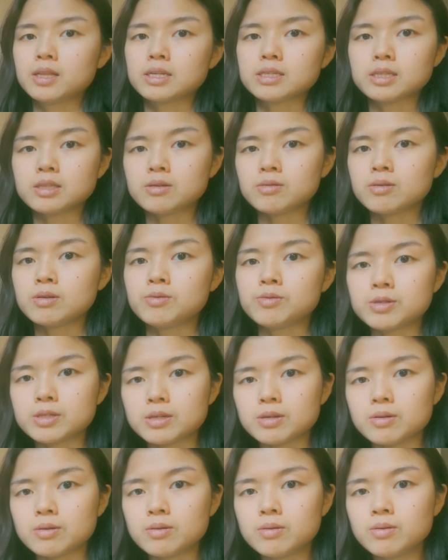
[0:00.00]
That's the only
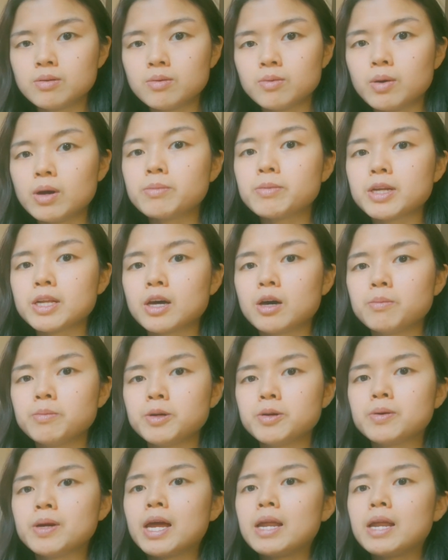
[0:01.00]
reason why I'm going to help you.